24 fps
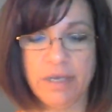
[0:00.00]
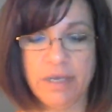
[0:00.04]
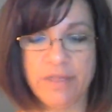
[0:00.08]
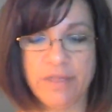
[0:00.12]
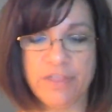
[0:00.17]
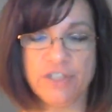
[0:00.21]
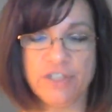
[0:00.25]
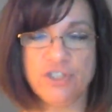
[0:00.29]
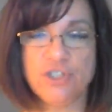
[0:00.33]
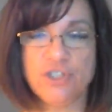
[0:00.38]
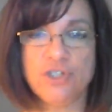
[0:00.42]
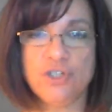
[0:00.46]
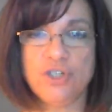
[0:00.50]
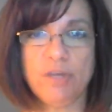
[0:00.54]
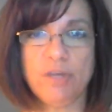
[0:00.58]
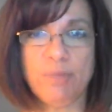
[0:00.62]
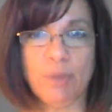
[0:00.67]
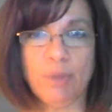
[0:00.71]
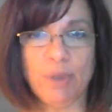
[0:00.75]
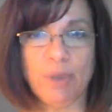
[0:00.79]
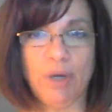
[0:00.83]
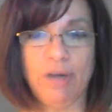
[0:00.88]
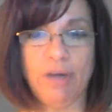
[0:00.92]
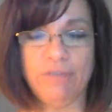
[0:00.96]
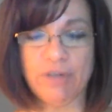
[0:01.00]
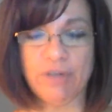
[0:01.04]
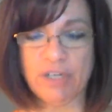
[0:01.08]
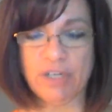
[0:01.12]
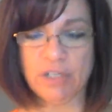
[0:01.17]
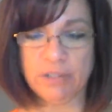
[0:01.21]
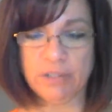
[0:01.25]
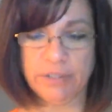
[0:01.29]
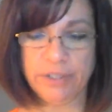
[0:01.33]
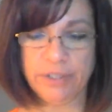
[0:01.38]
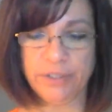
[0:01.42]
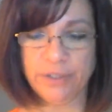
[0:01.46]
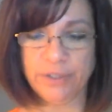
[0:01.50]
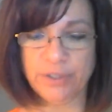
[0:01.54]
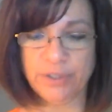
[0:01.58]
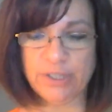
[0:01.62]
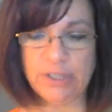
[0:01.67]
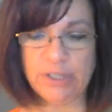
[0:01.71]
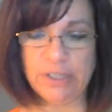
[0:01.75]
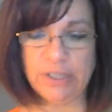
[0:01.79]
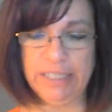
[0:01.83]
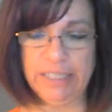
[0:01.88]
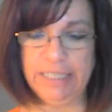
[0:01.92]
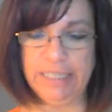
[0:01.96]
the shimmer of a clear,
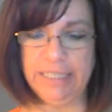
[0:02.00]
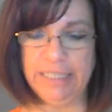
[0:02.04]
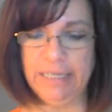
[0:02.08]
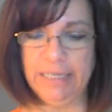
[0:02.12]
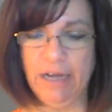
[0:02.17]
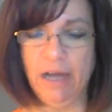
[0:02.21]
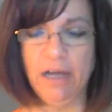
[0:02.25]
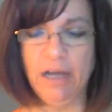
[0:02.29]
clean,